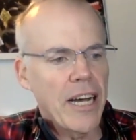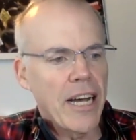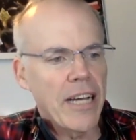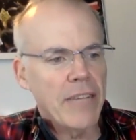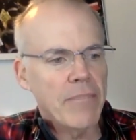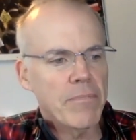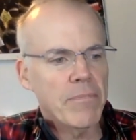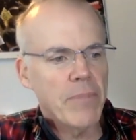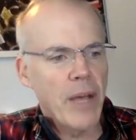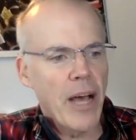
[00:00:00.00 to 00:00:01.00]

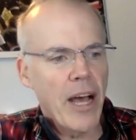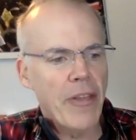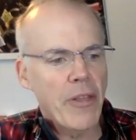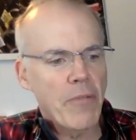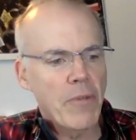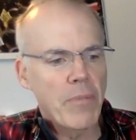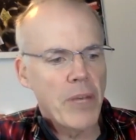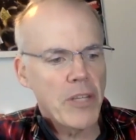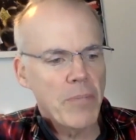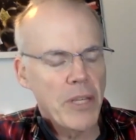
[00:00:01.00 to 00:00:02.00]
I think we
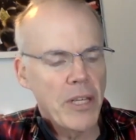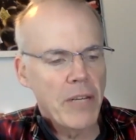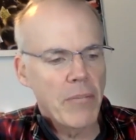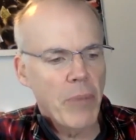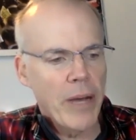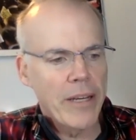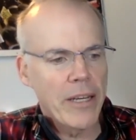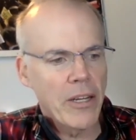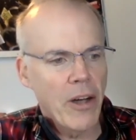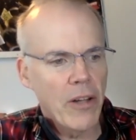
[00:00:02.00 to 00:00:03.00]
best begin by
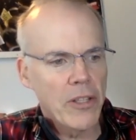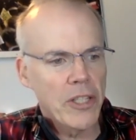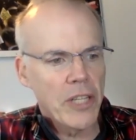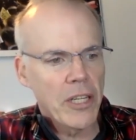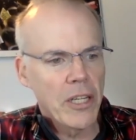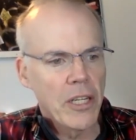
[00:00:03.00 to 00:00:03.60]
acknowledging